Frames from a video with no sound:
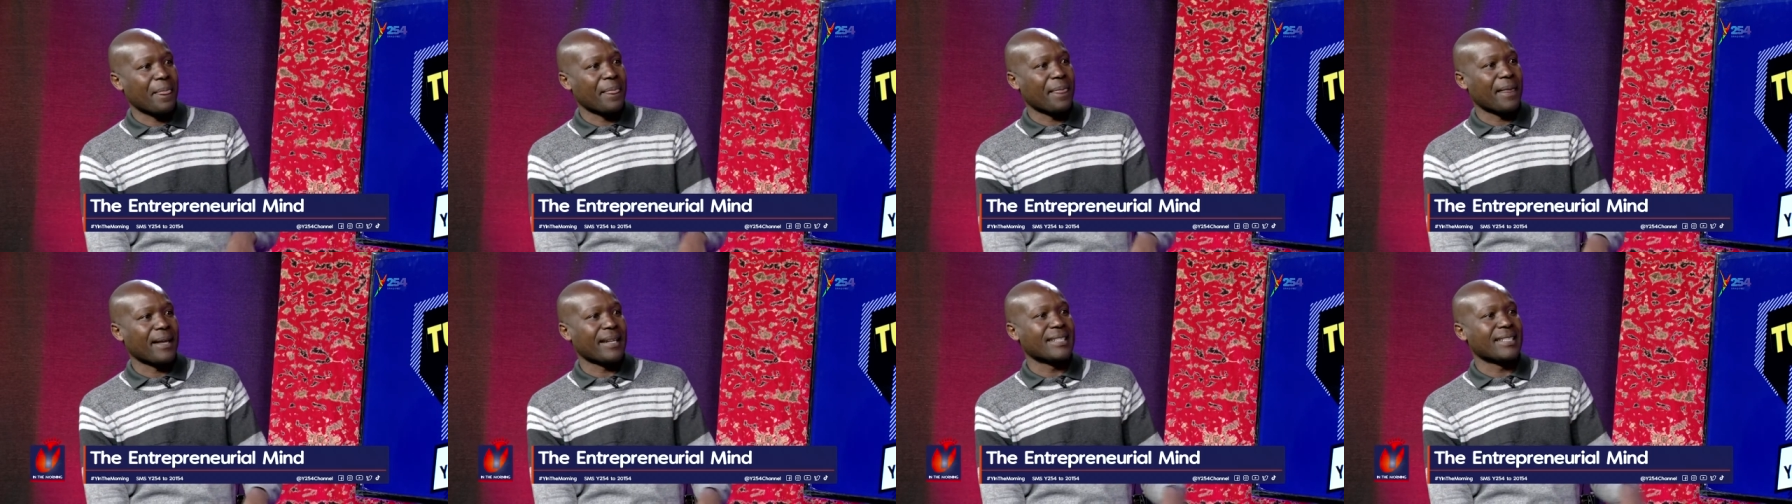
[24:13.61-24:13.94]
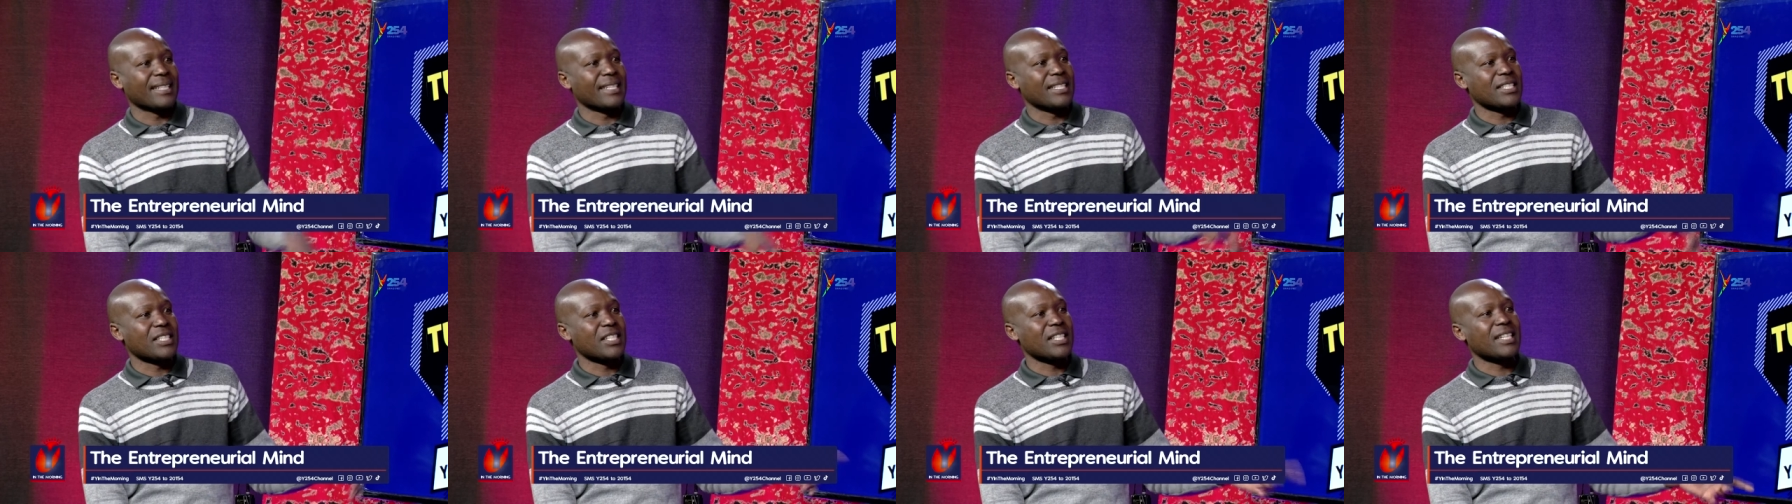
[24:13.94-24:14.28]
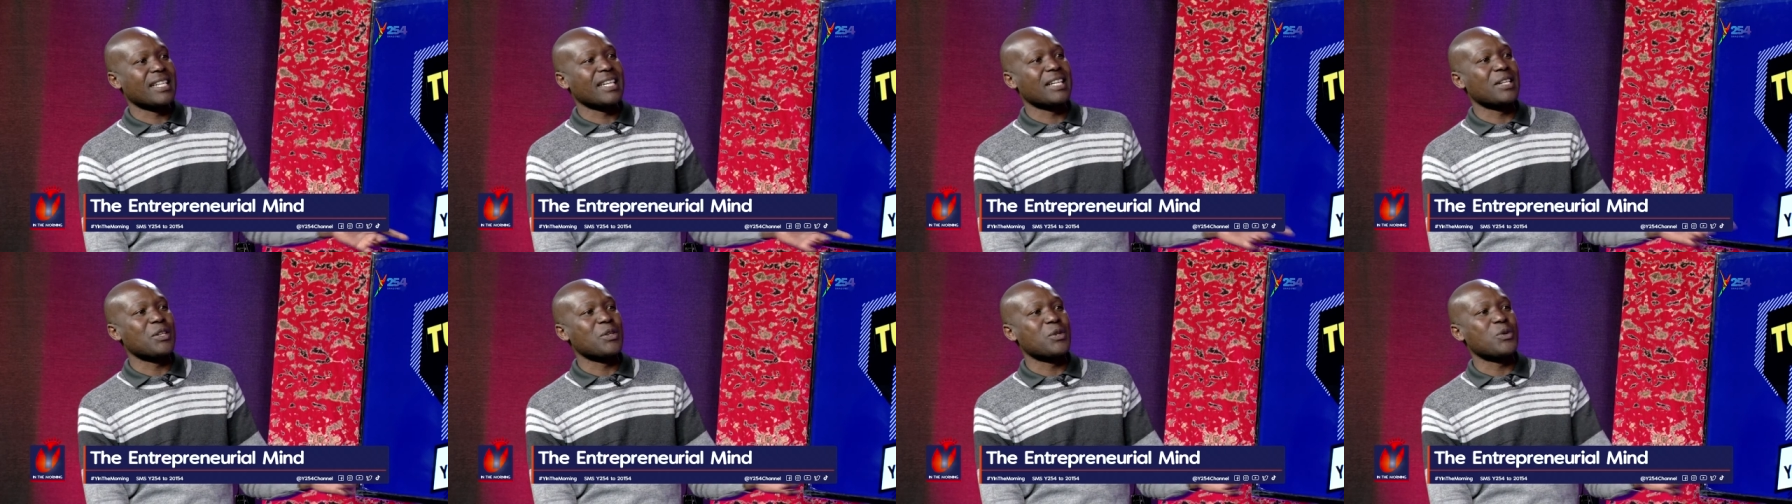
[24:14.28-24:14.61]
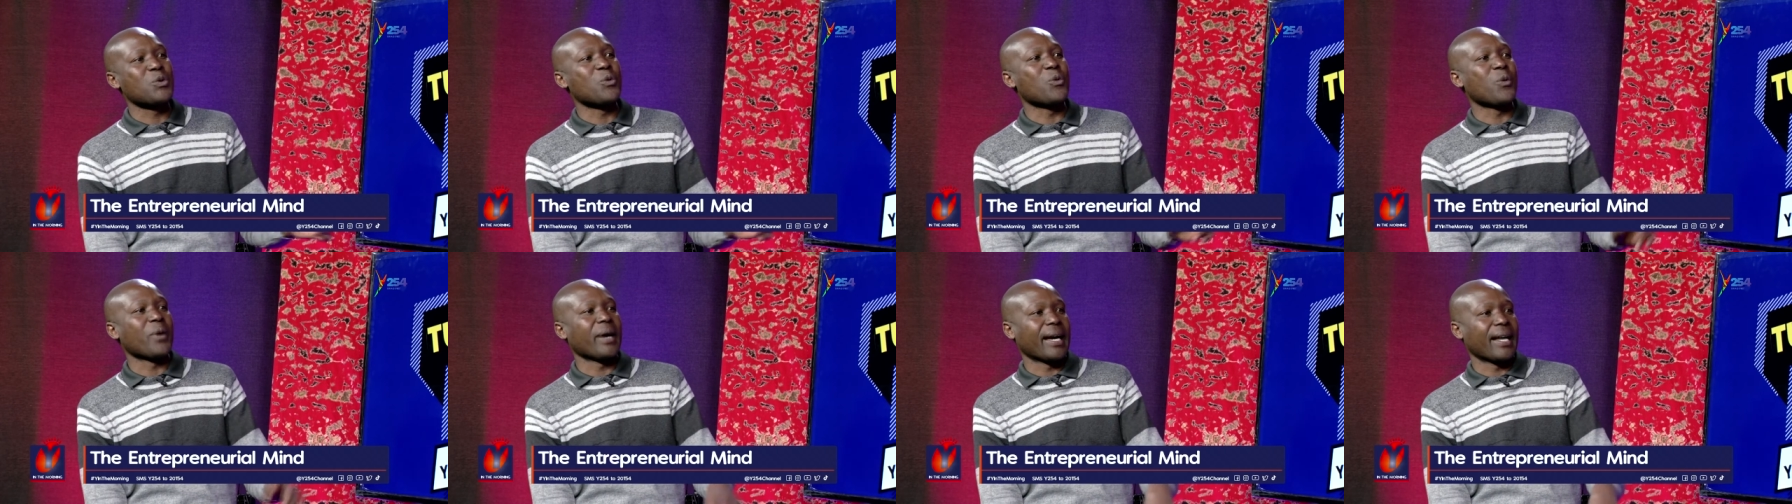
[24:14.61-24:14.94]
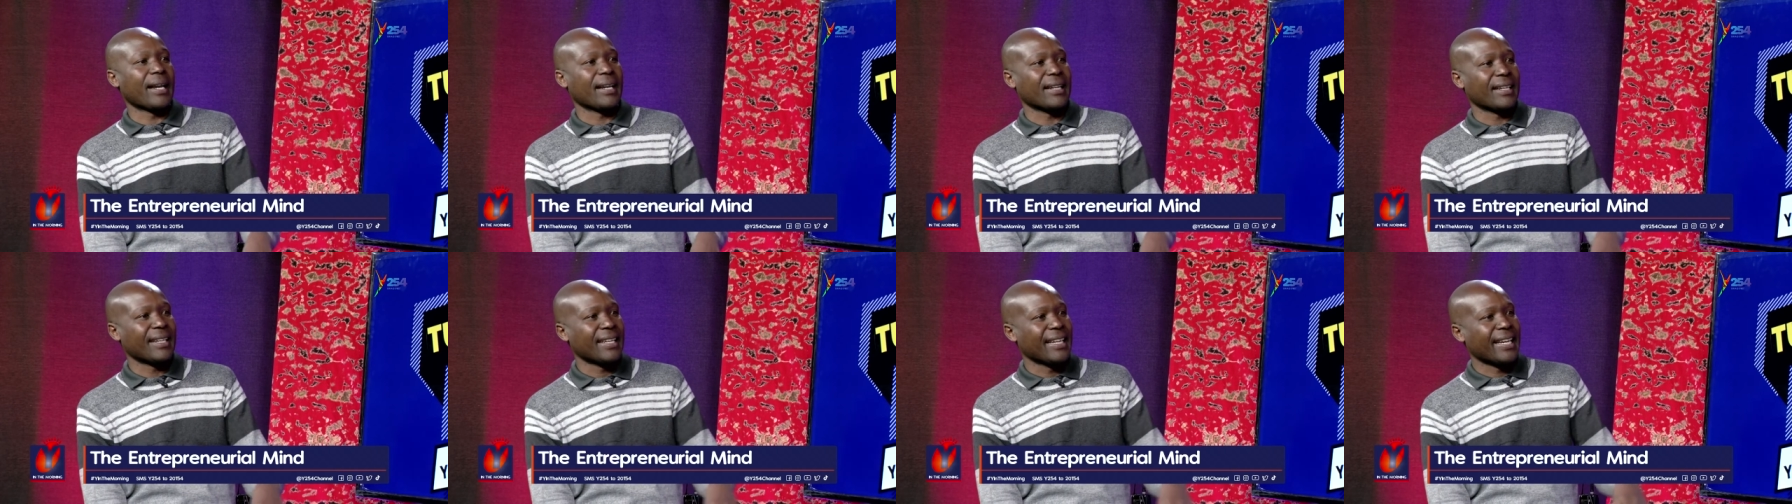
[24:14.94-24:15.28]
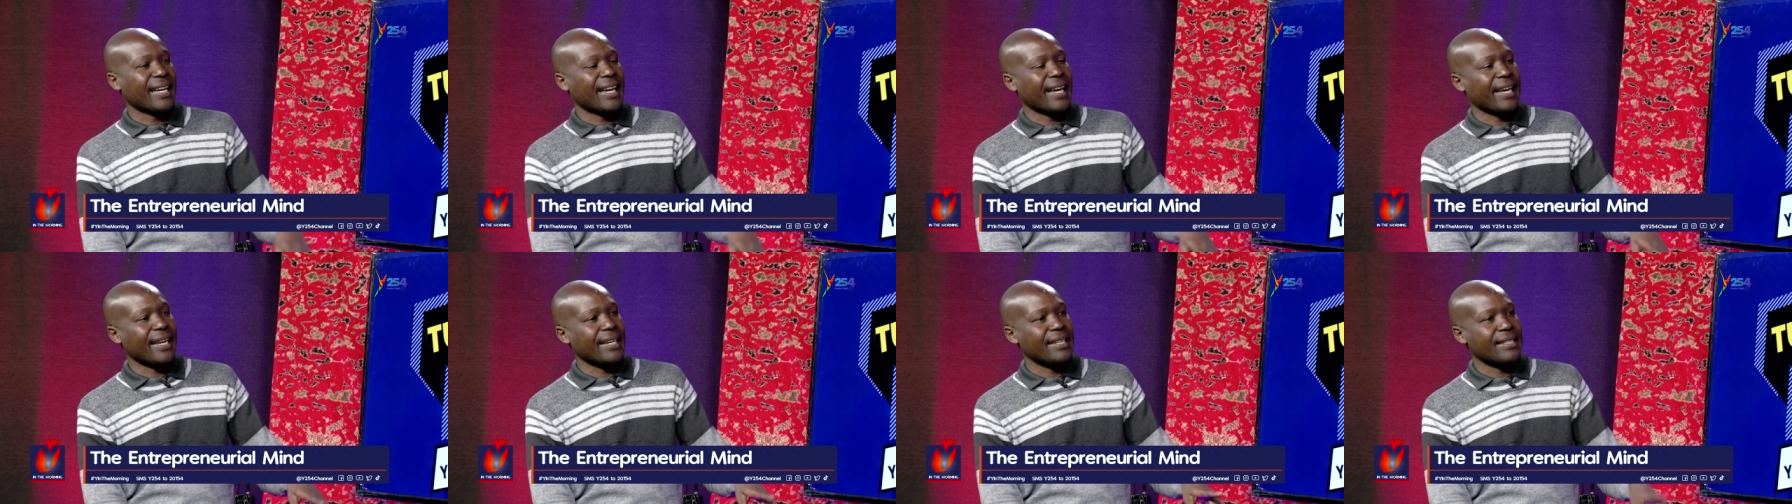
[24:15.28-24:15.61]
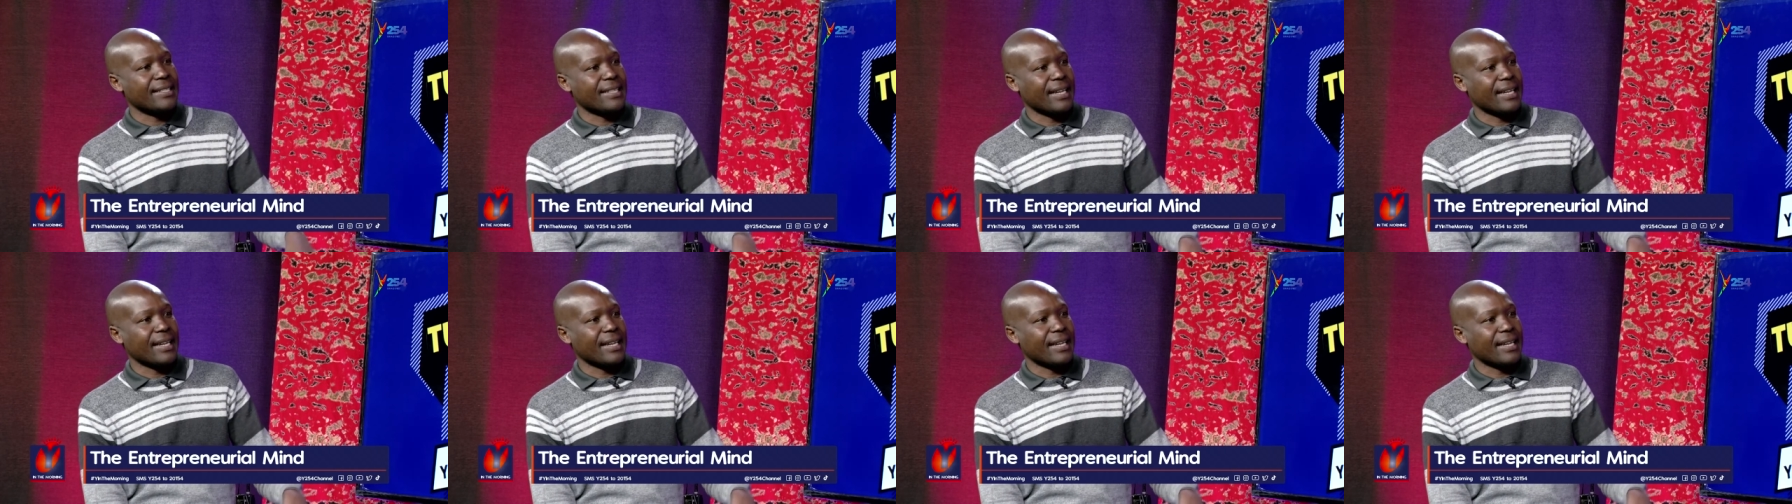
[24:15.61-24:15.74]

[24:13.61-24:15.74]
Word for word: that she can do well in